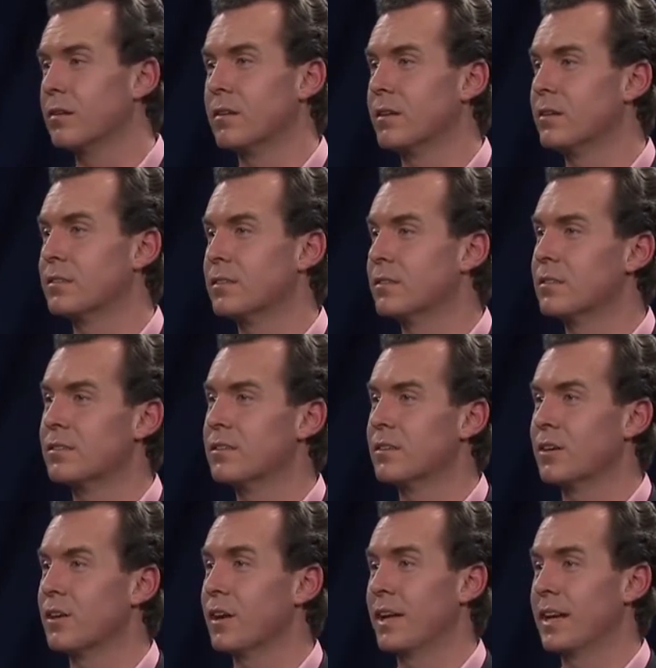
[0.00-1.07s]
because it, it's just
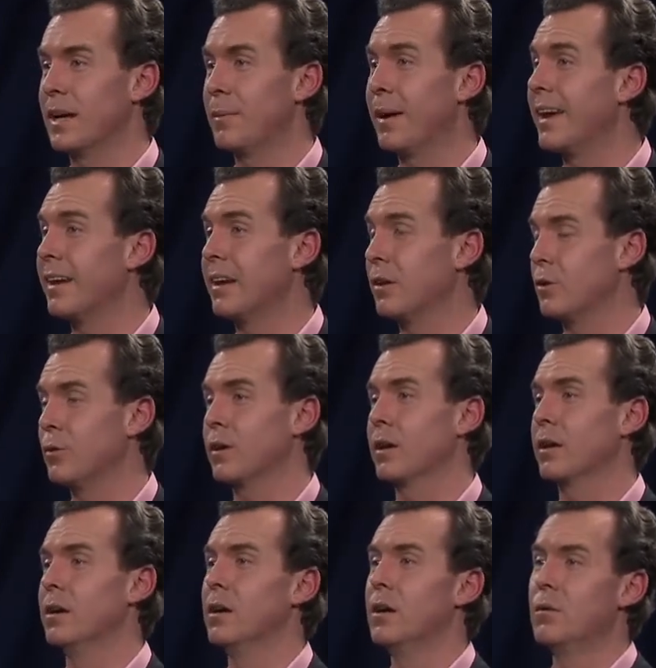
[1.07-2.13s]
you're going to end up hating doing
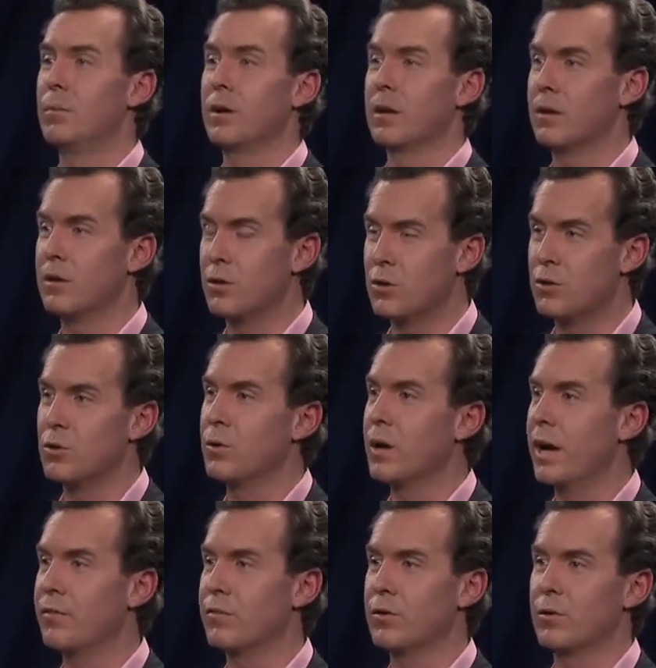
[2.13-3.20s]
it. But you do
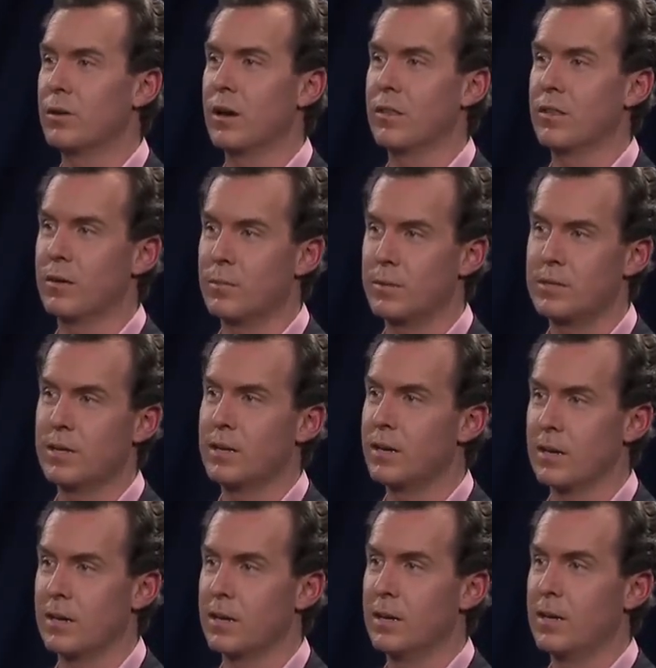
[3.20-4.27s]
have to, and I think
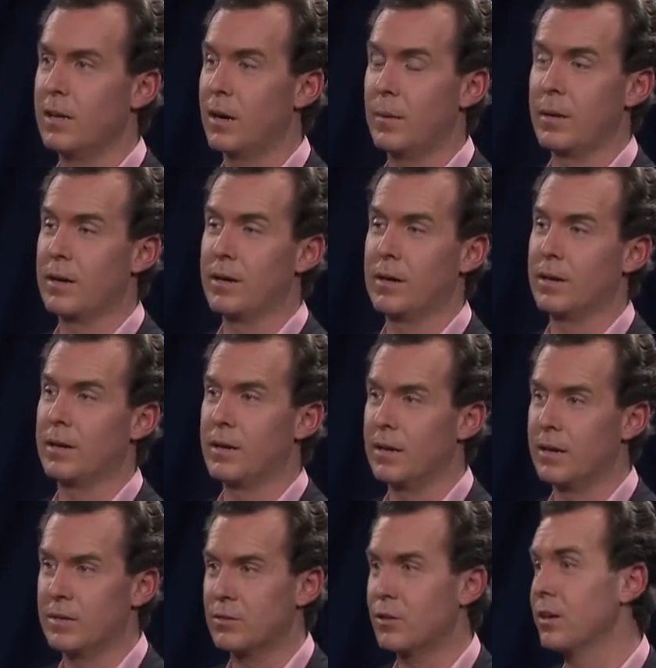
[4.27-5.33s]
particularly, I mean, it,
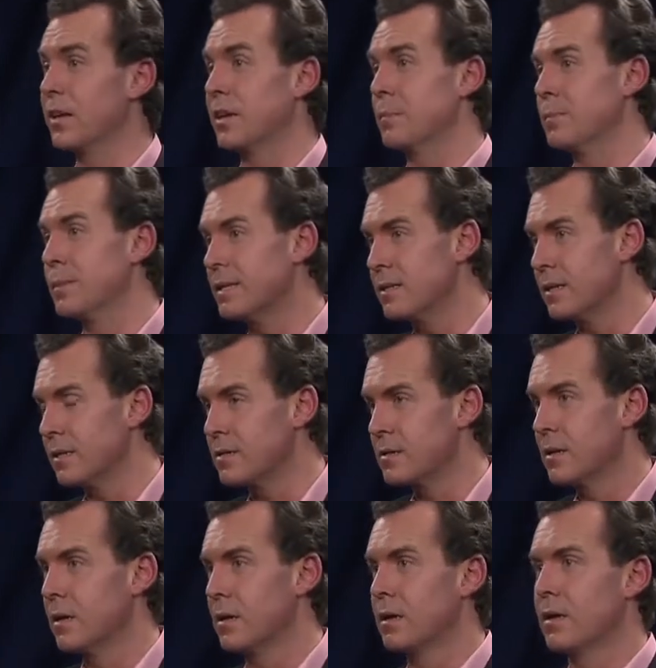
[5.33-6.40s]
it, certainly in
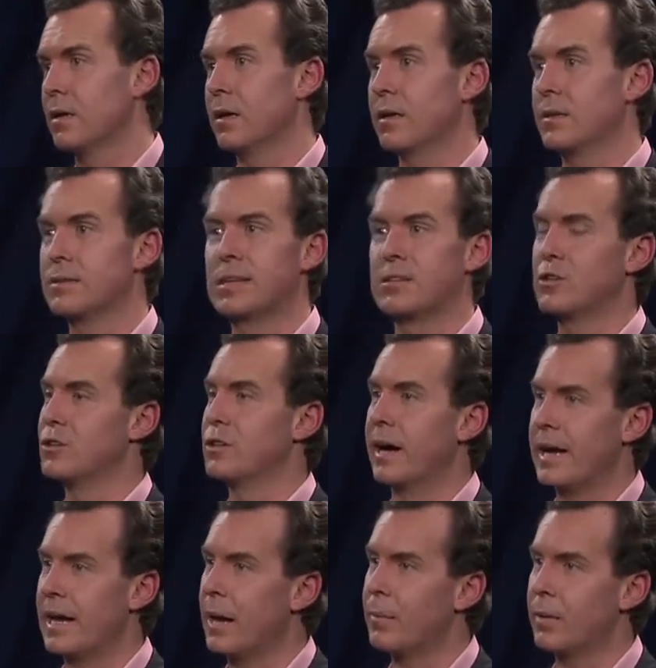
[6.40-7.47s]
business, it's such a
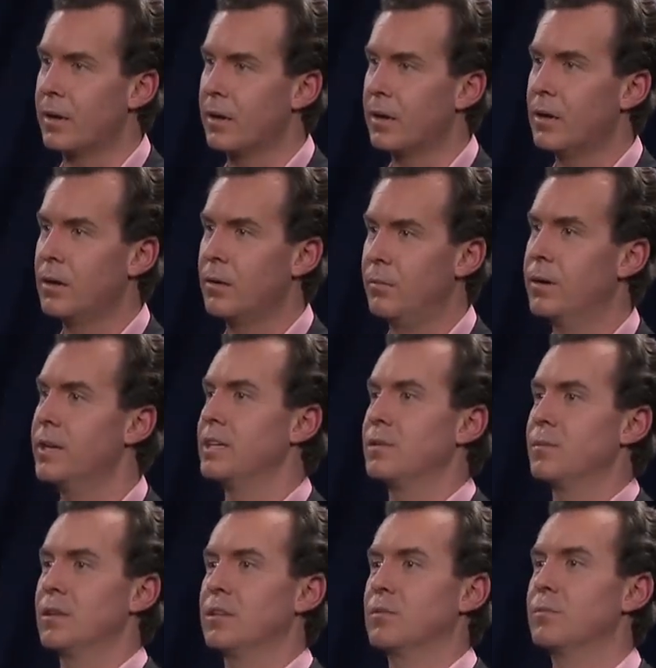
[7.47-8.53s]
dynamic
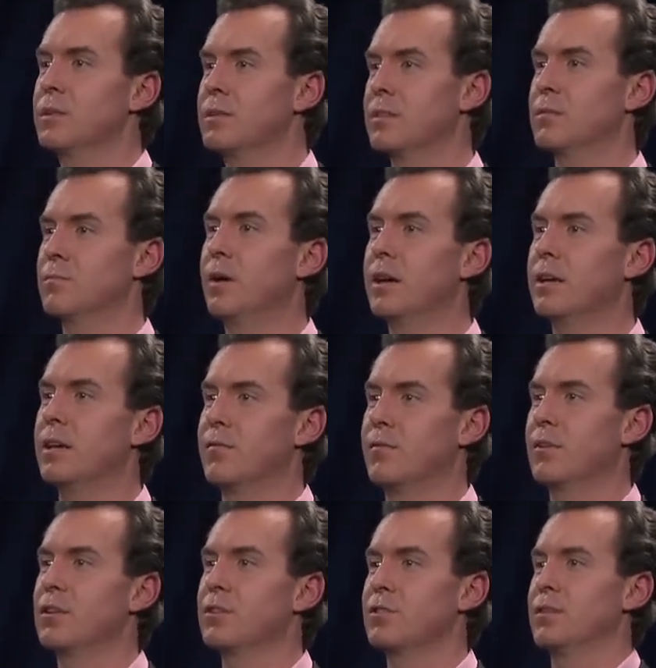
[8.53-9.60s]
beast because business, by
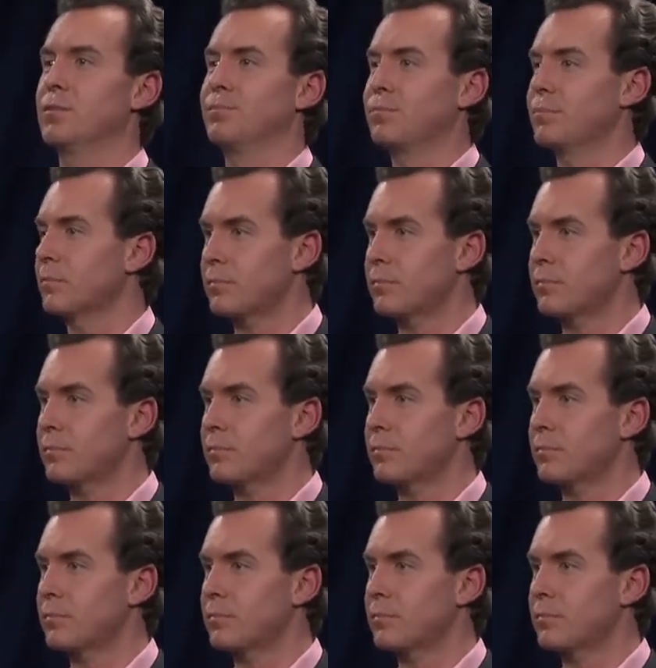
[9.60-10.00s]
definition,